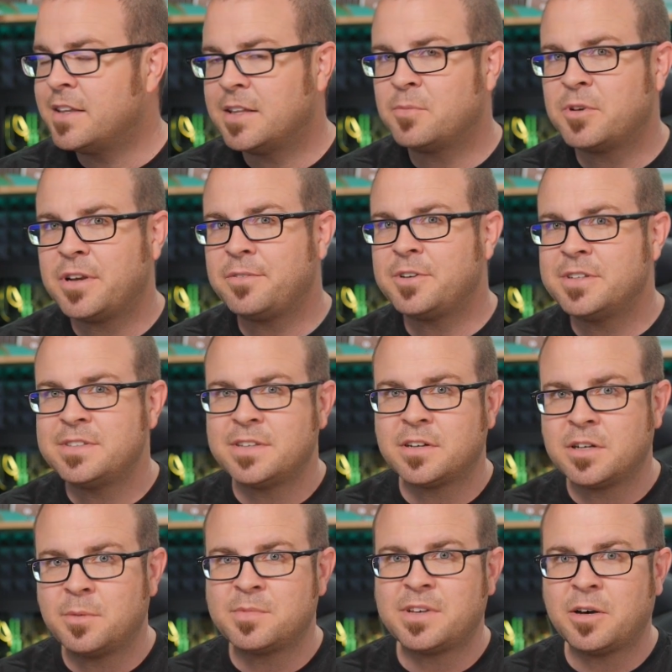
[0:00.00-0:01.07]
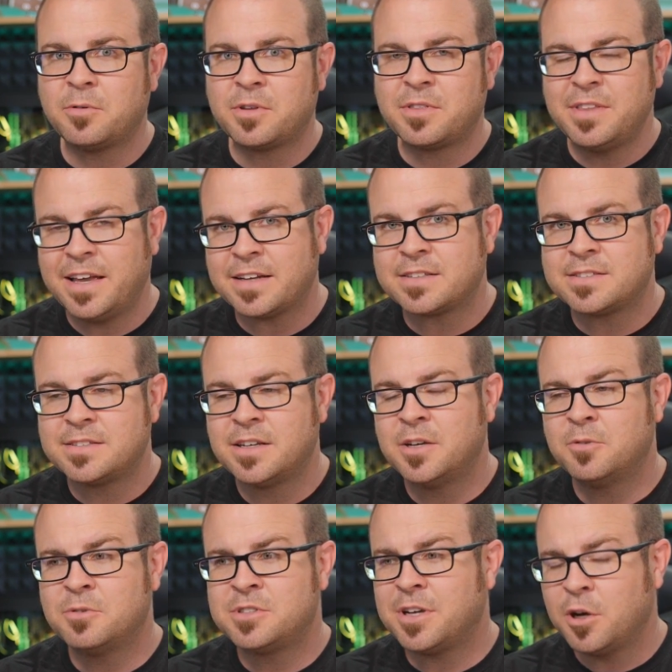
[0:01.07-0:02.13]
then whatever Intel comes out with next,
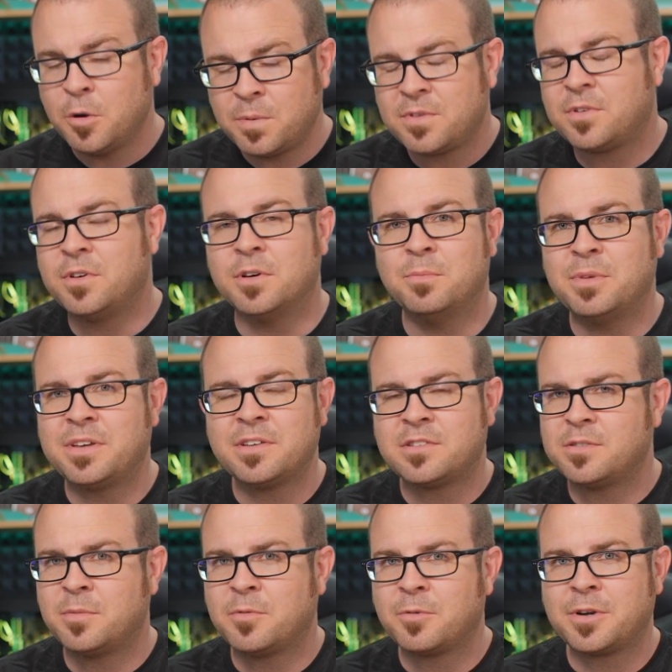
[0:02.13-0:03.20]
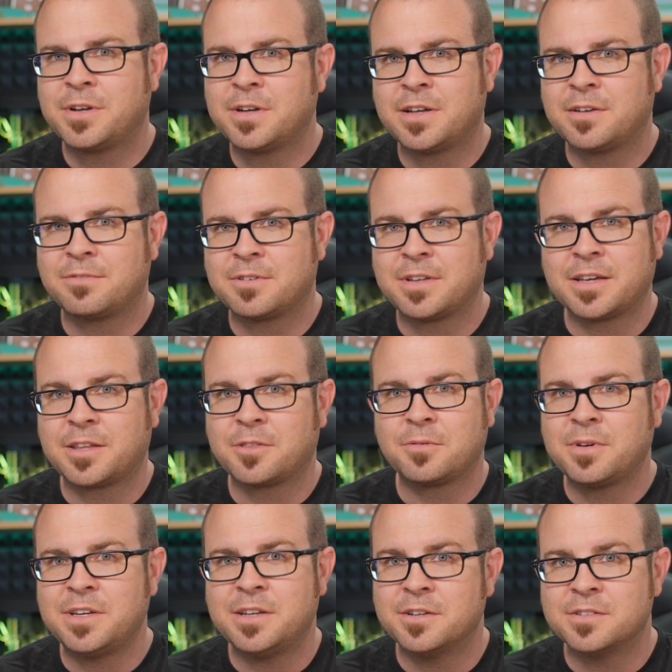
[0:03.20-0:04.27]
which I hope is good because they've been working on it for like
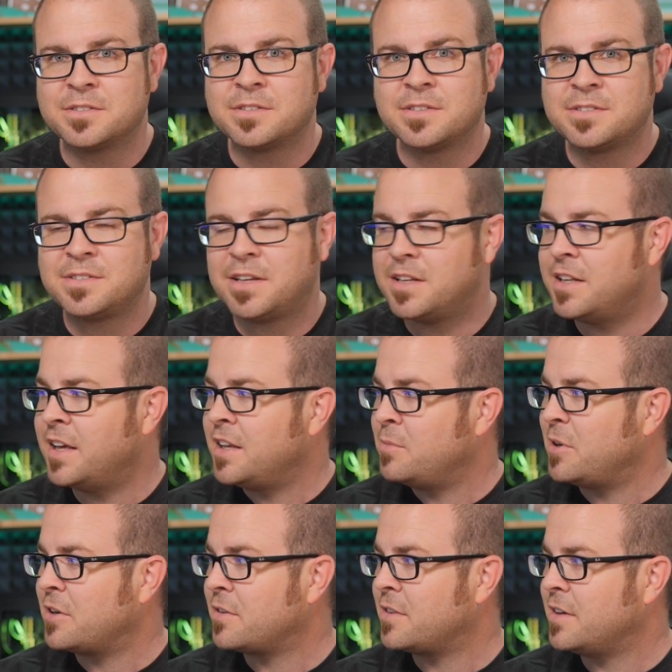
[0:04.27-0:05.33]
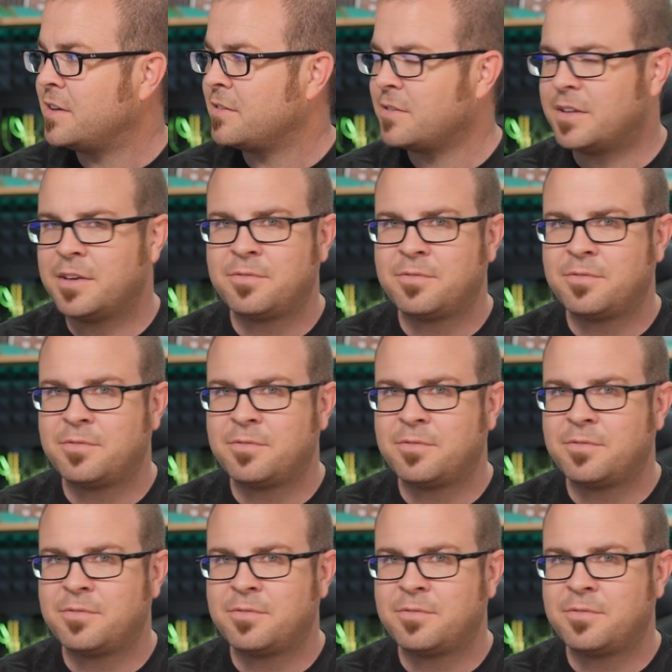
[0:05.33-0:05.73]
3 years, this 10nm thing,